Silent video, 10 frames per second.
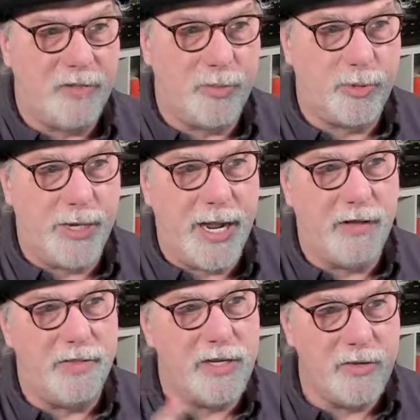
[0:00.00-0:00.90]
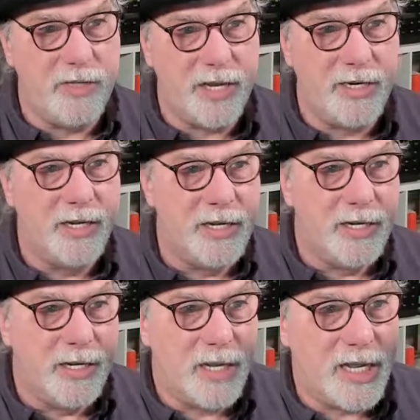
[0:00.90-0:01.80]
to print out that you'd then
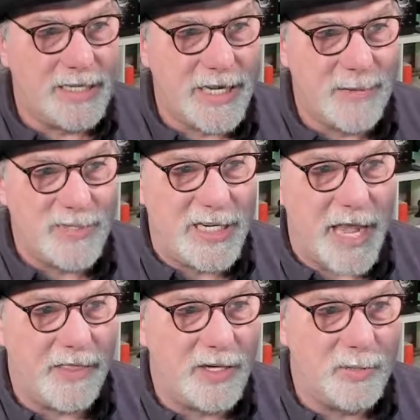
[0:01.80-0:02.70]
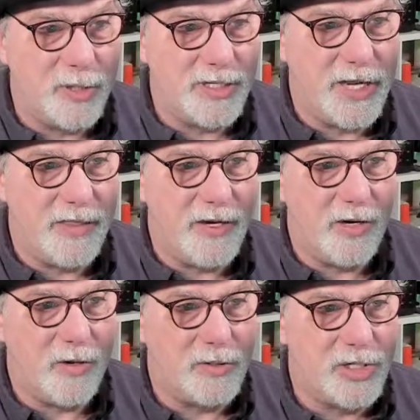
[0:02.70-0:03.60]
tape together to put together
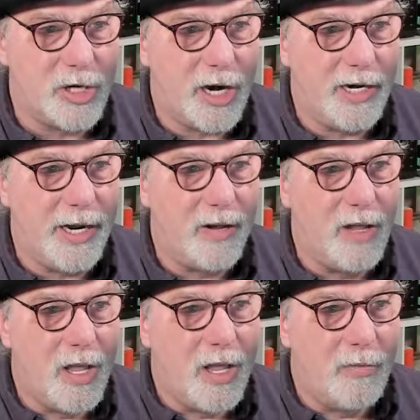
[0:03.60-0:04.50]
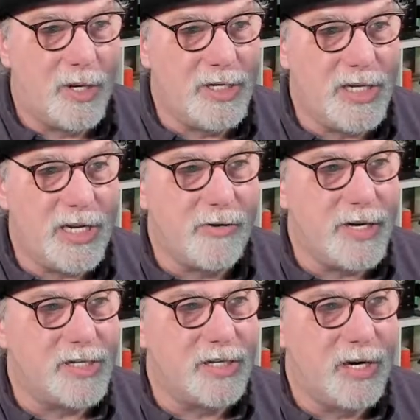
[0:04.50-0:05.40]
your whole chart. Now, I'm going to
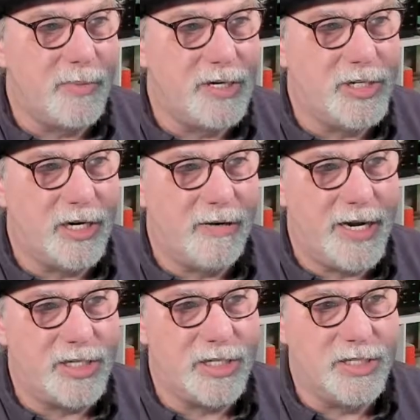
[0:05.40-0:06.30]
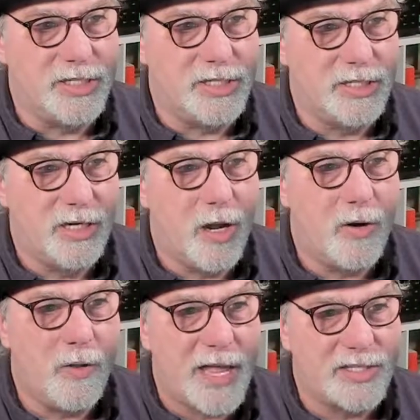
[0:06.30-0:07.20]
decrease the number of generations. Oh
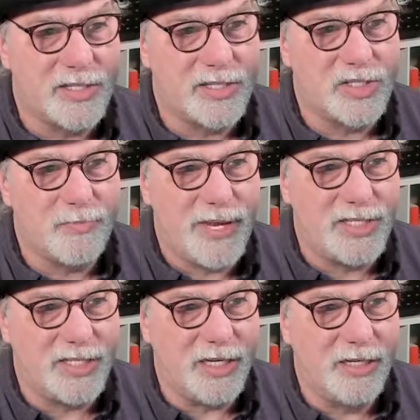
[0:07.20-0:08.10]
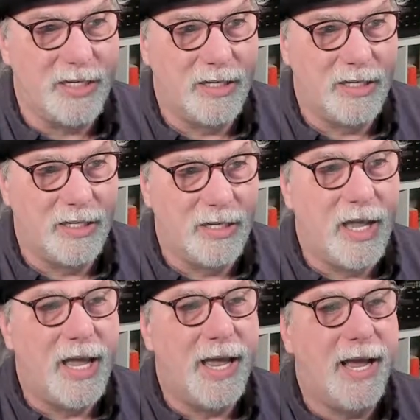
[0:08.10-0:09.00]
no, that's the spacing.
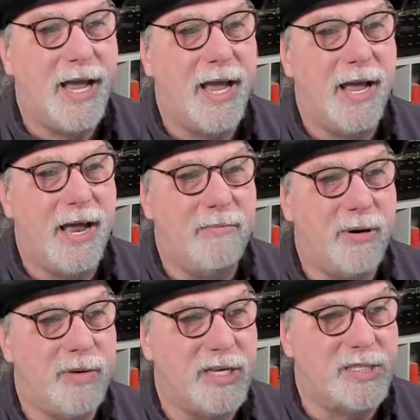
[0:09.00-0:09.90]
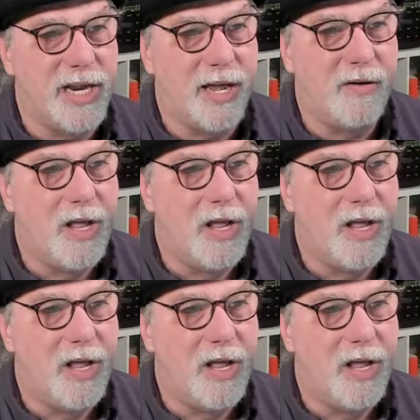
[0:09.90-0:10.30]
I remember this now.